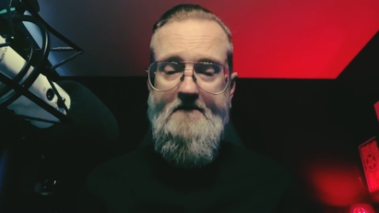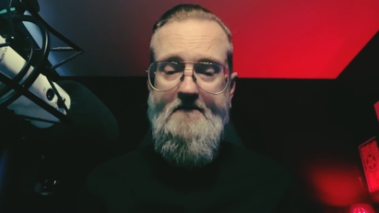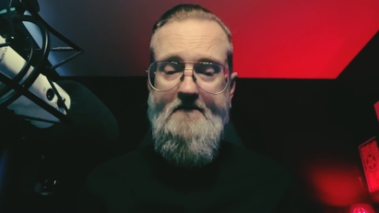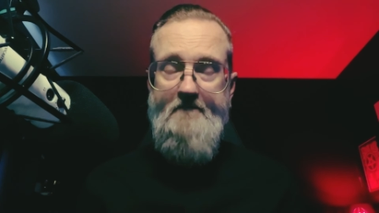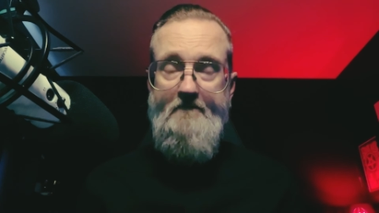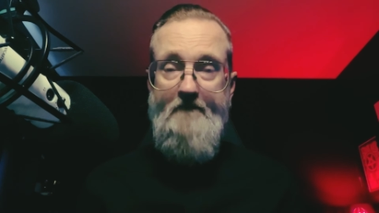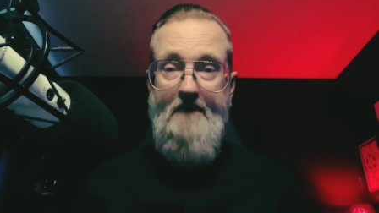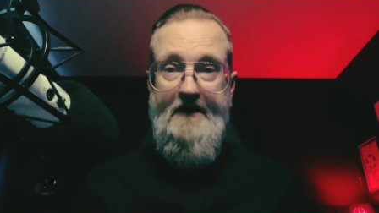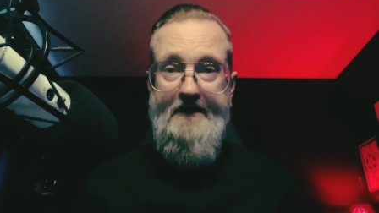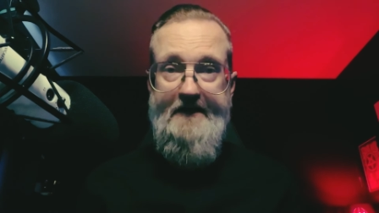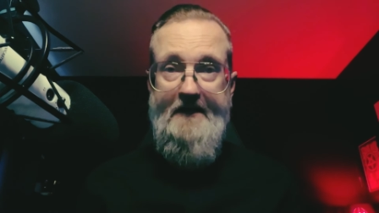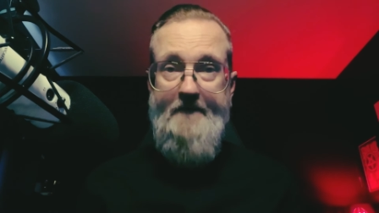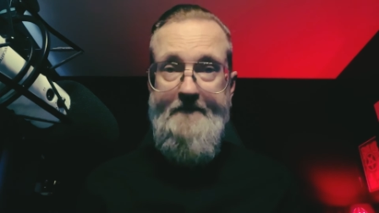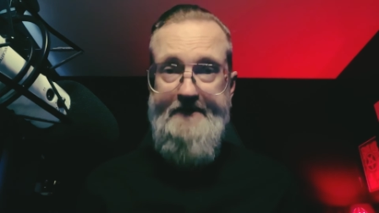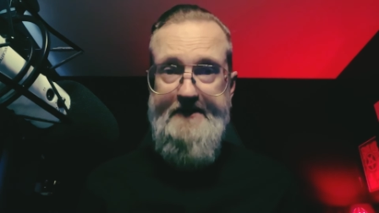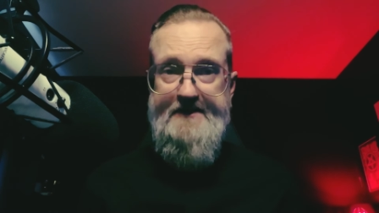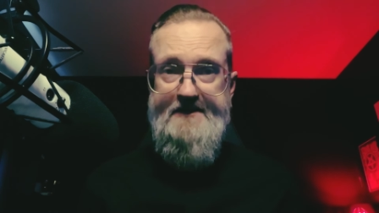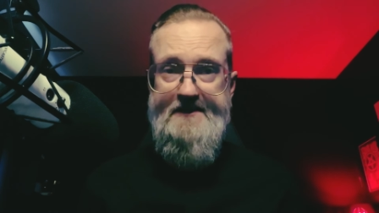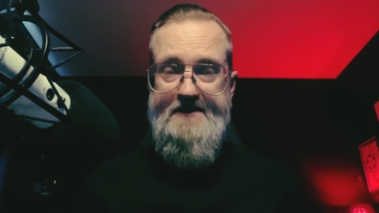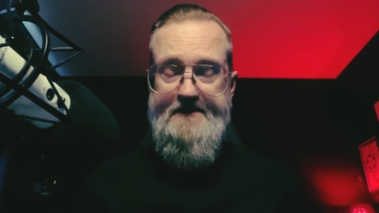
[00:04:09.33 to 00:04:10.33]
muck up
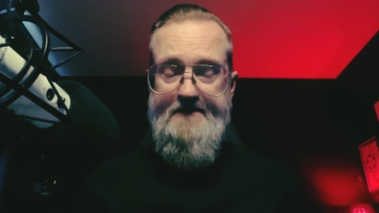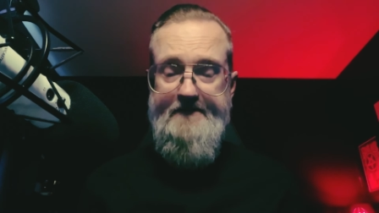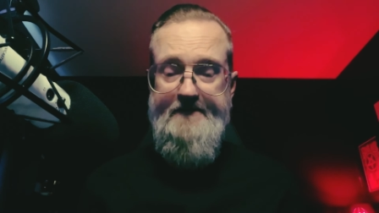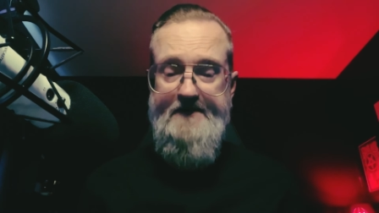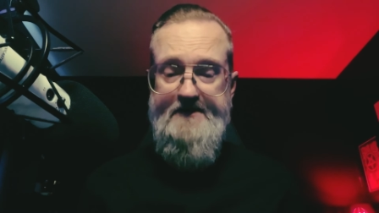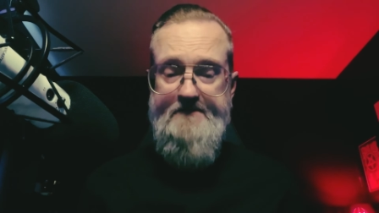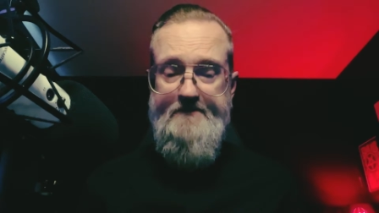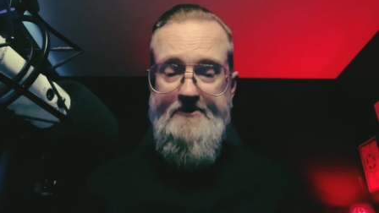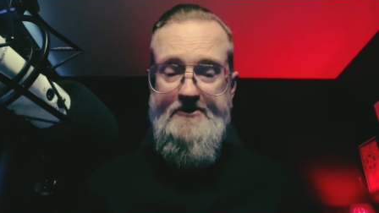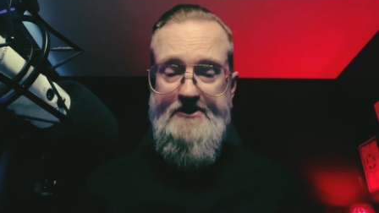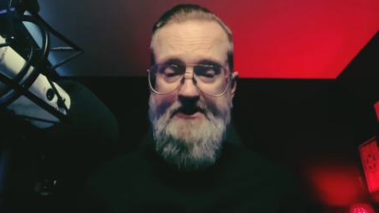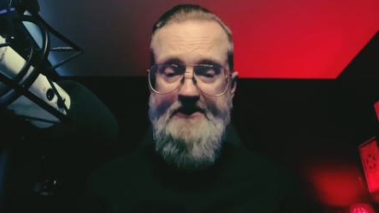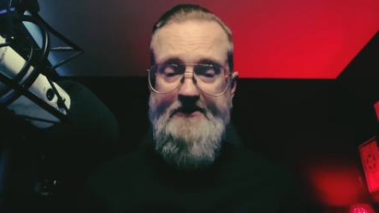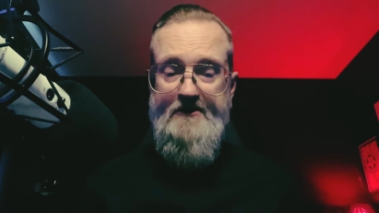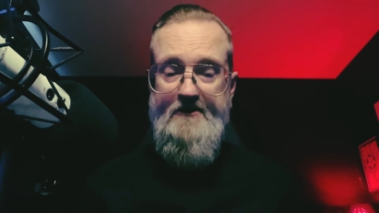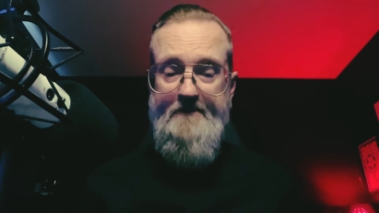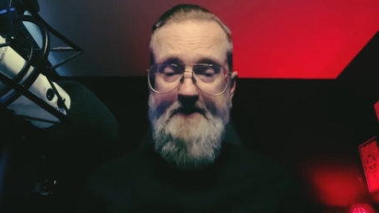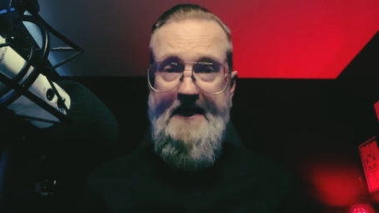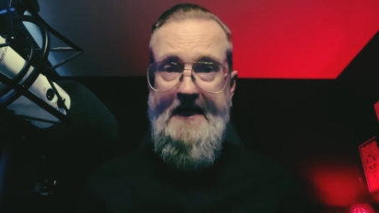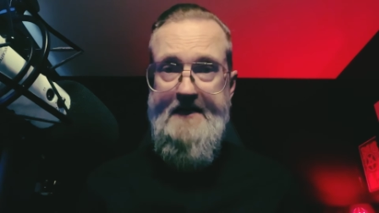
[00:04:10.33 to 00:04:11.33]
this this
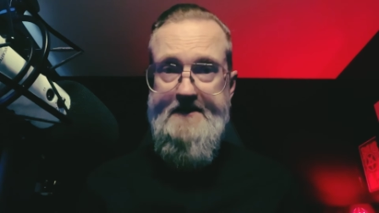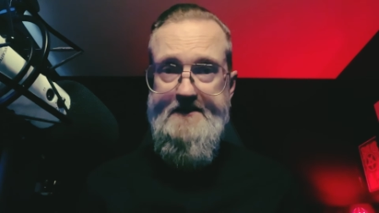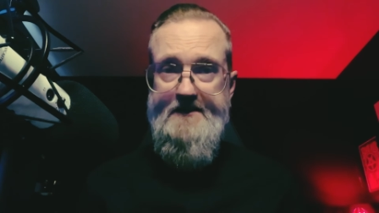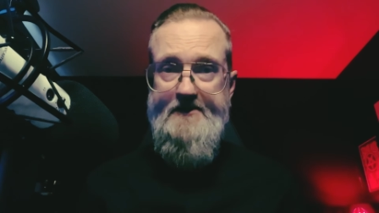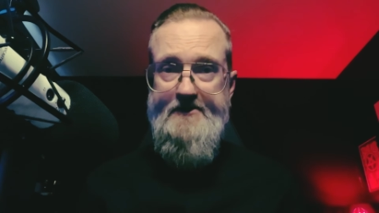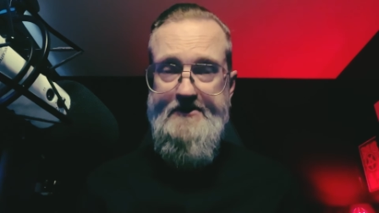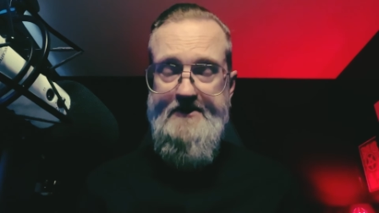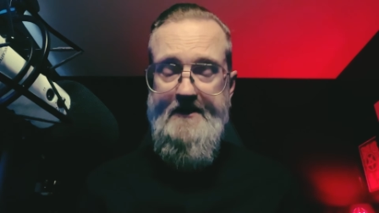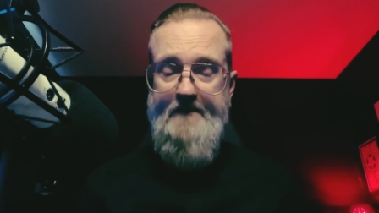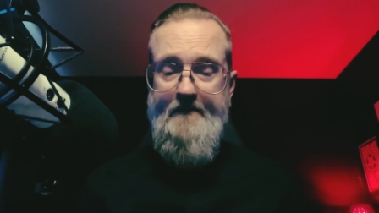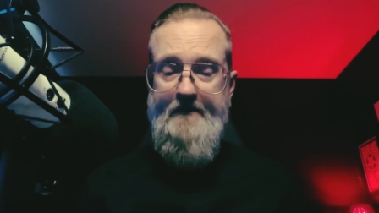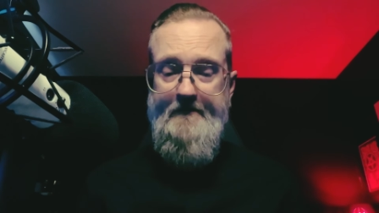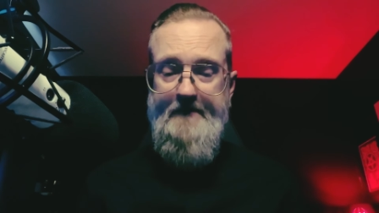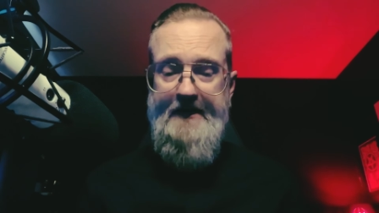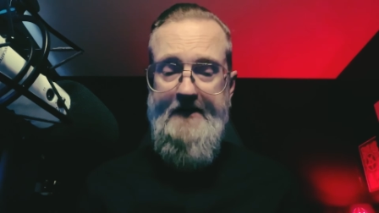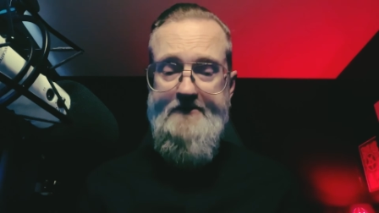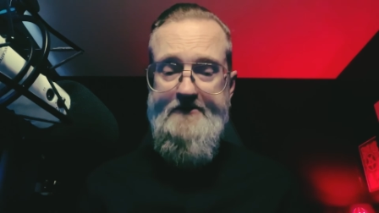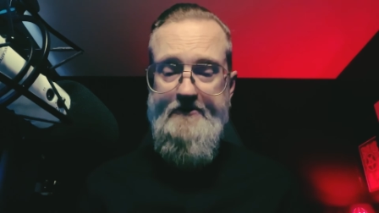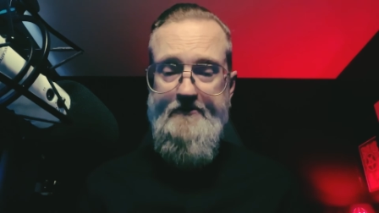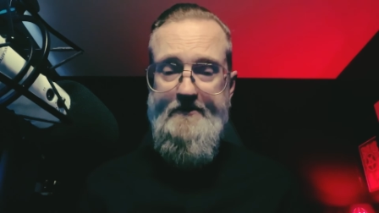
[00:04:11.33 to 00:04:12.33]
particular passage that I'm
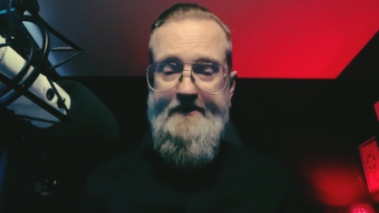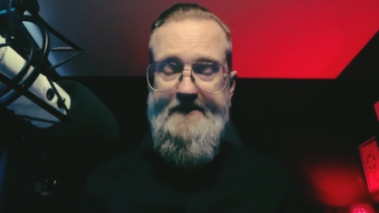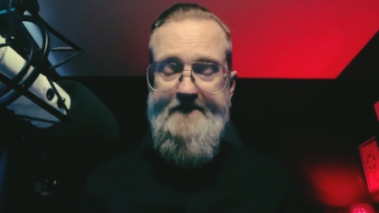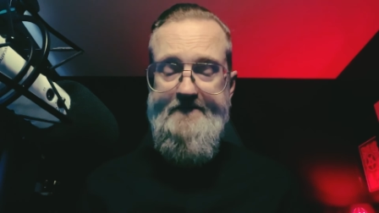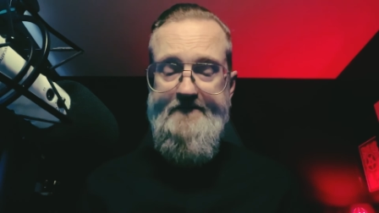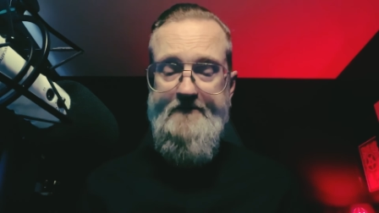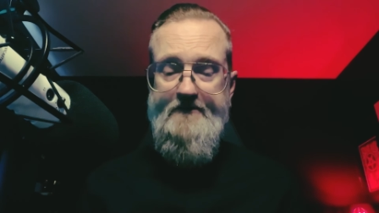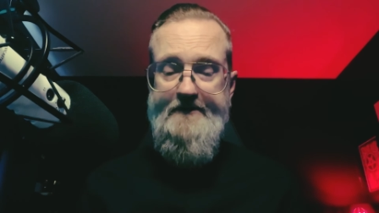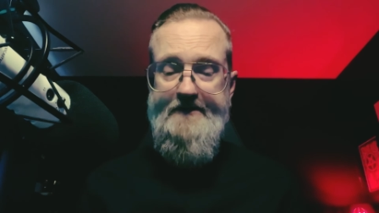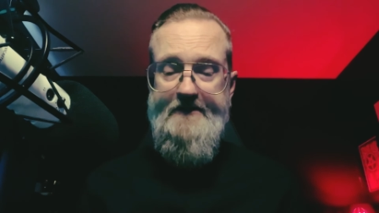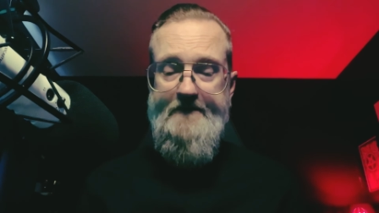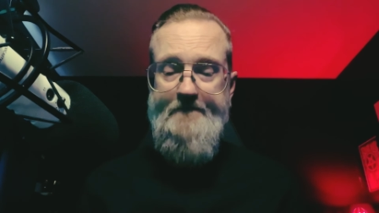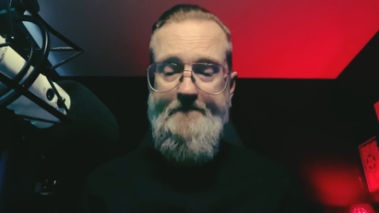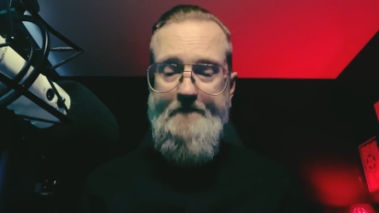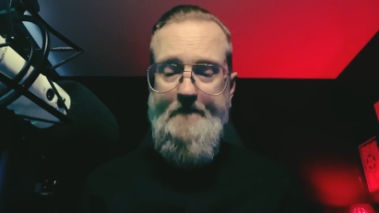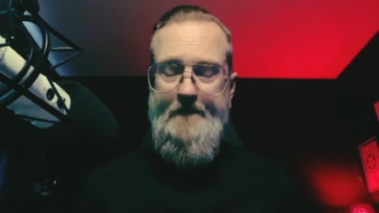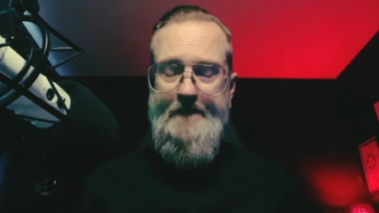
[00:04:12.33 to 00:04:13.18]
about to read for you